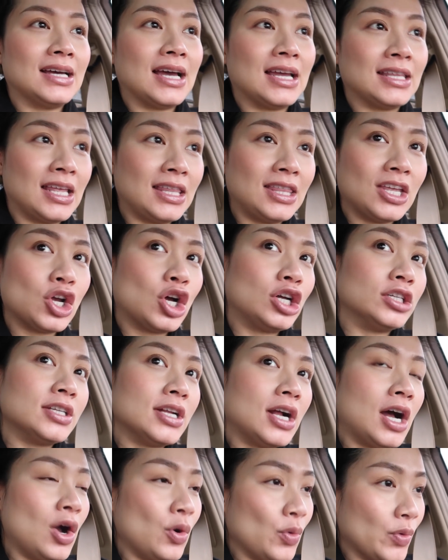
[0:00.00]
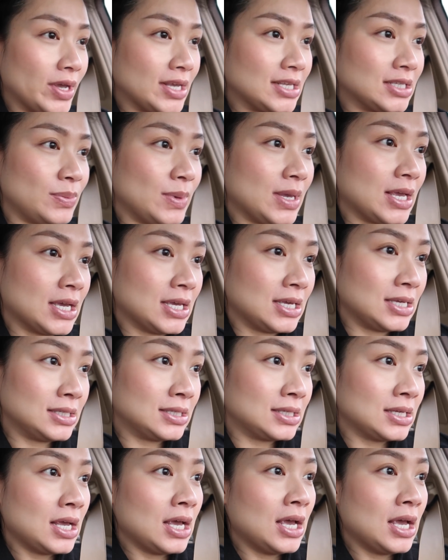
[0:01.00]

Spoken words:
I thought they called it hot wings because